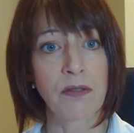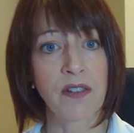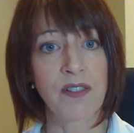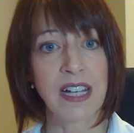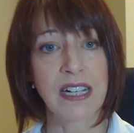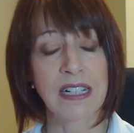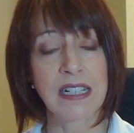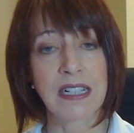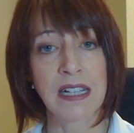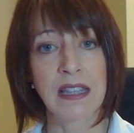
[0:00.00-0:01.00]

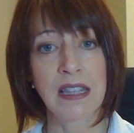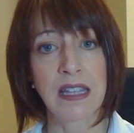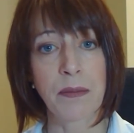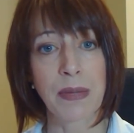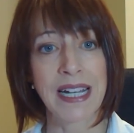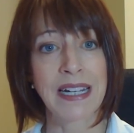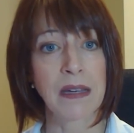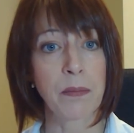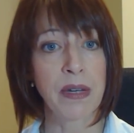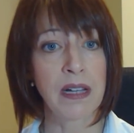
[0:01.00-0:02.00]
reflected in the
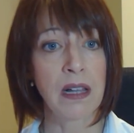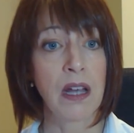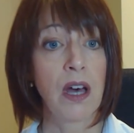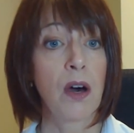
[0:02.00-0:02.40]
planning bill,